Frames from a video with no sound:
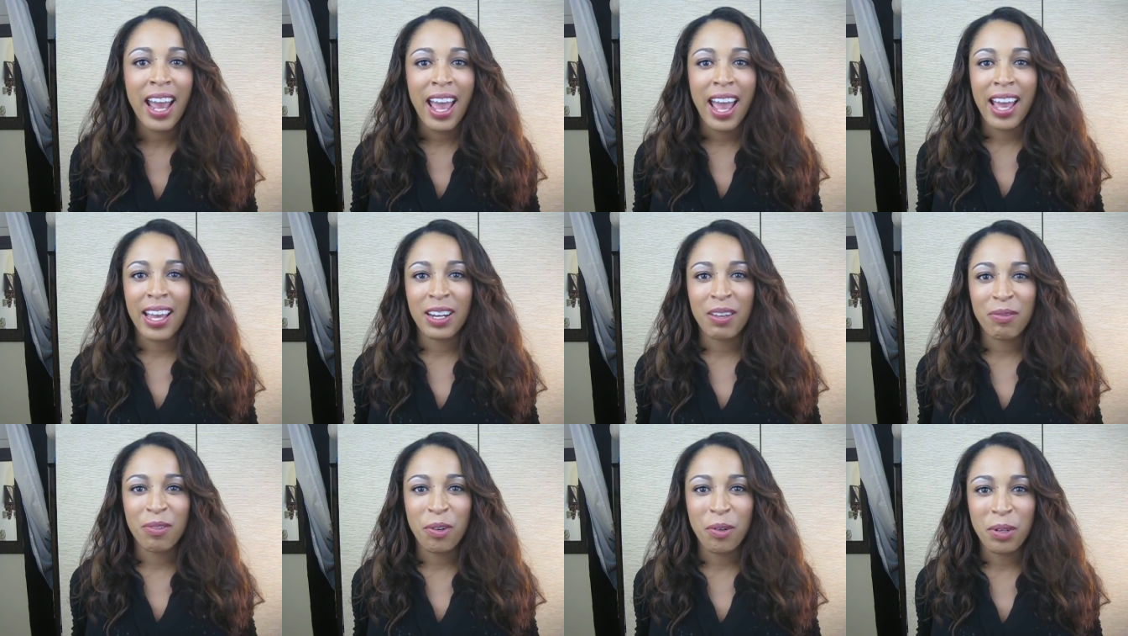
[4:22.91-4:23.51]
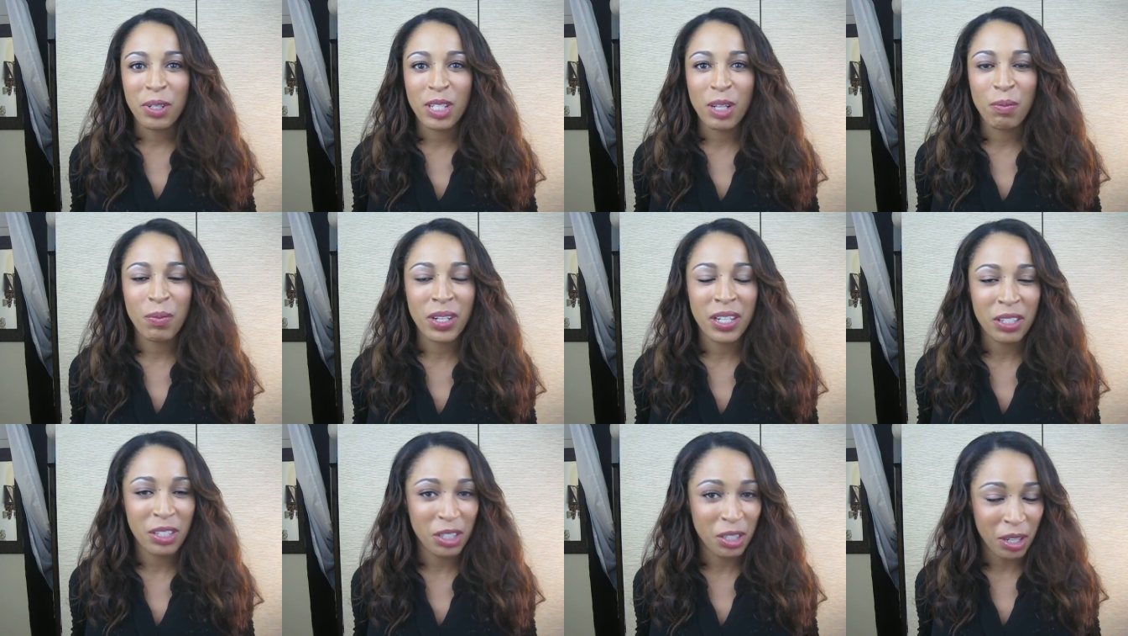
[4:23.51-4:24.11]
and of course I'm
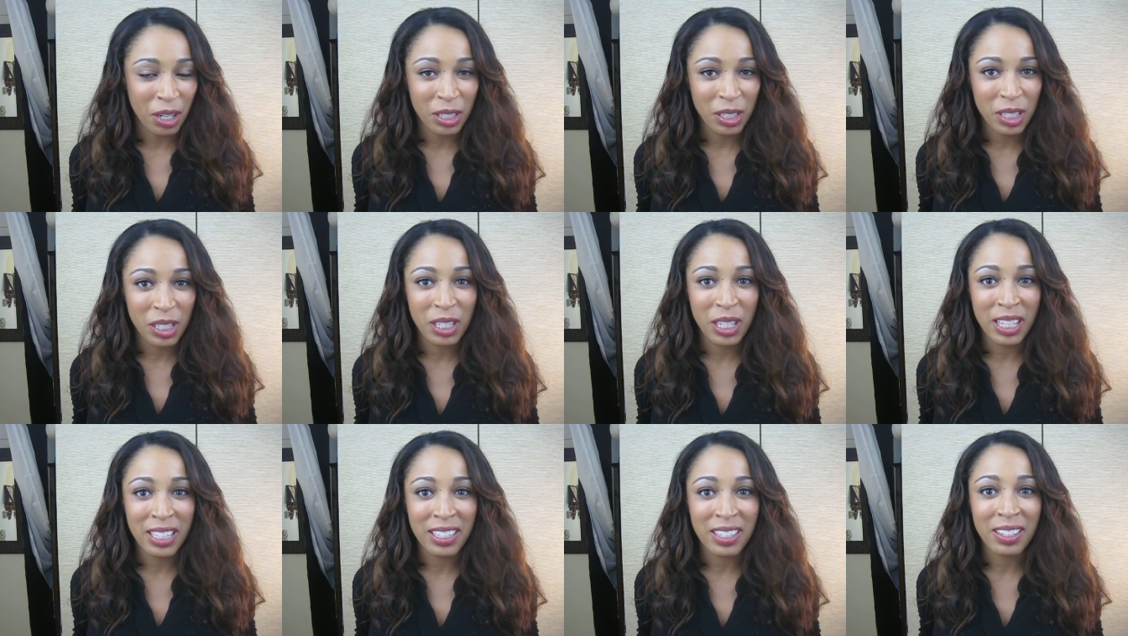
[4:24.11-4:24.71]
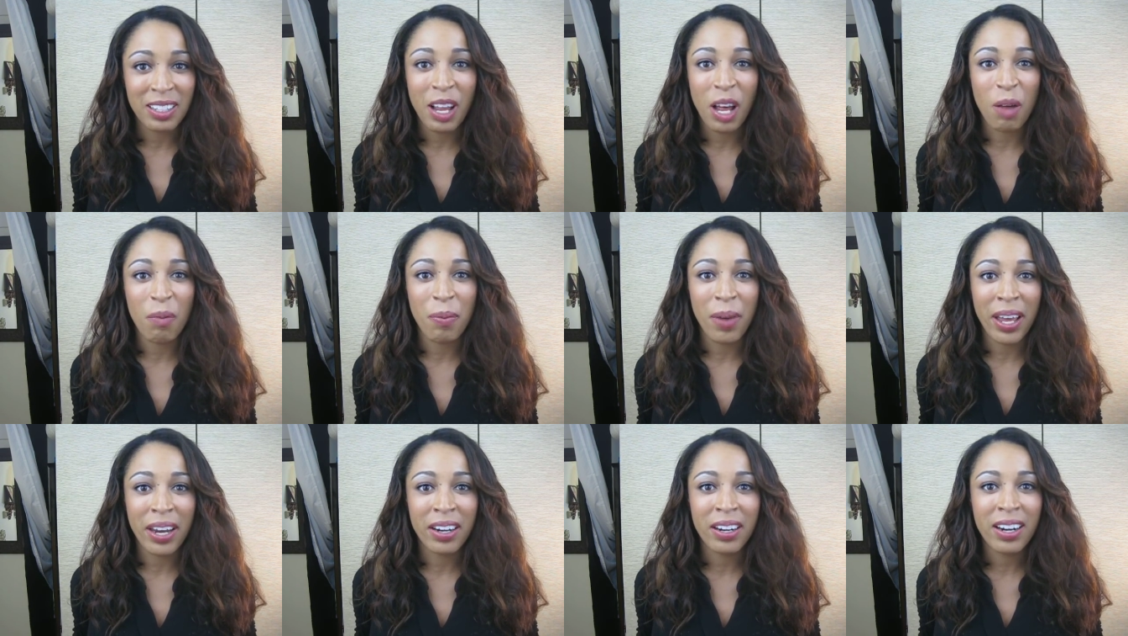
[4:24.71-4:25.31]
going to judge things a lot
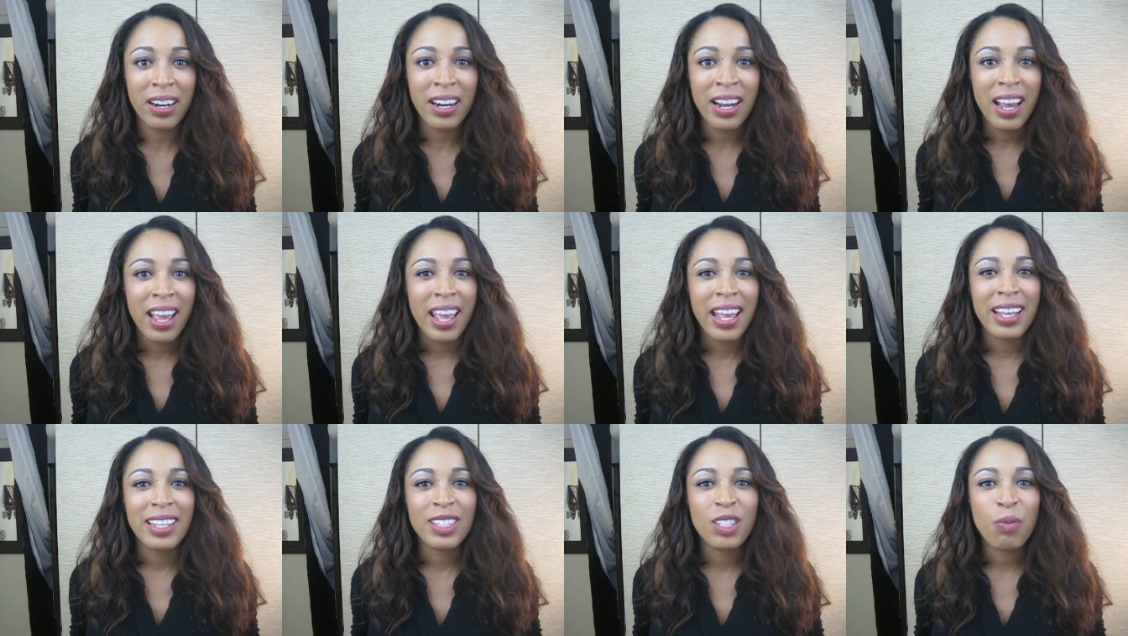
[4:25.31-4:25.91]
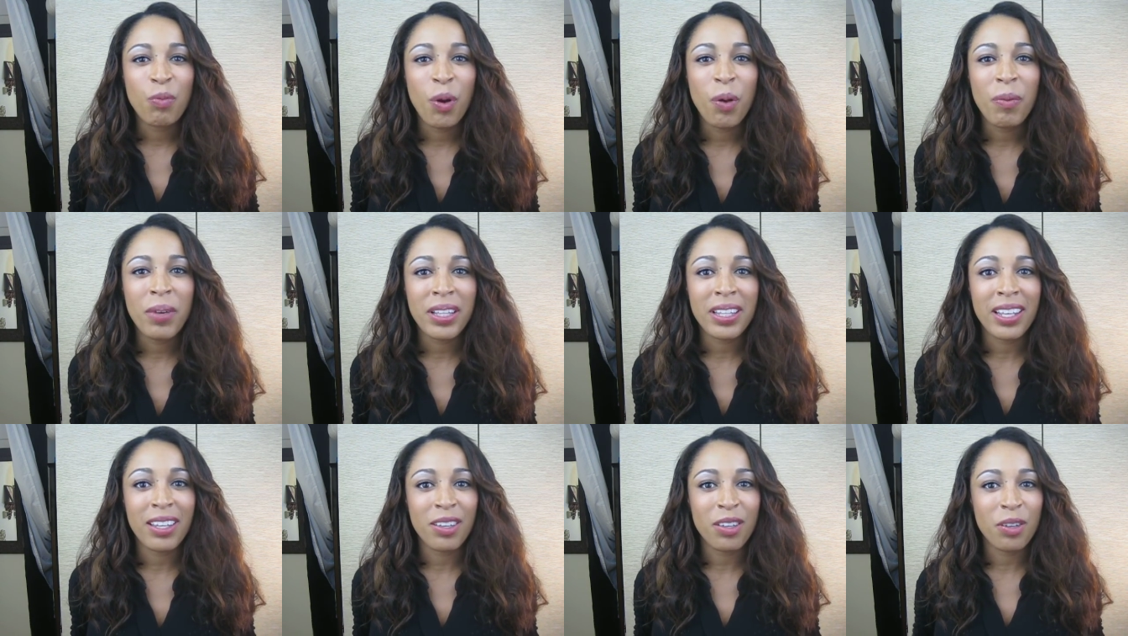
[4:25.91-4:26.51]
better, is the
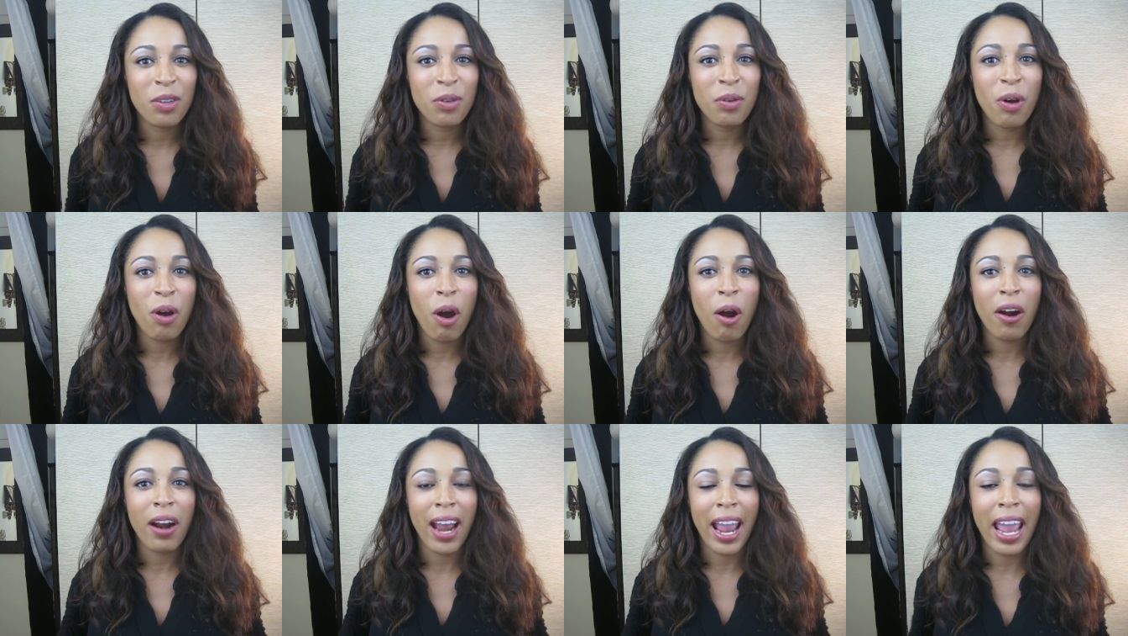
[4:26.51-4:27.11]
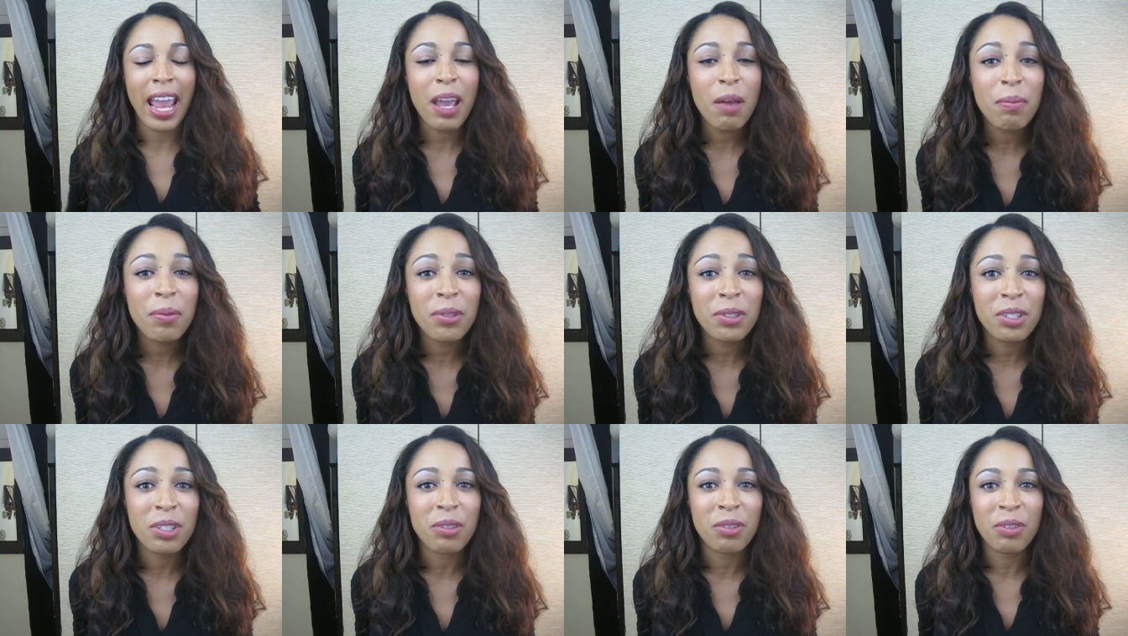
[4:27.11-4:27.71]
moment that you are
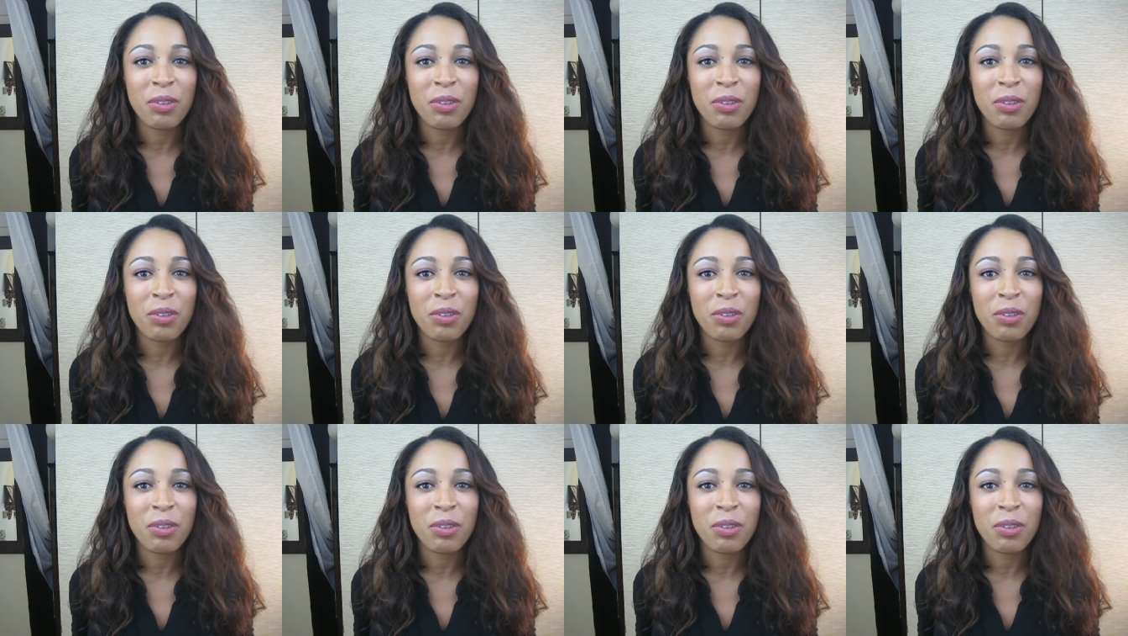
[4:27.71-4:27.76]
able to.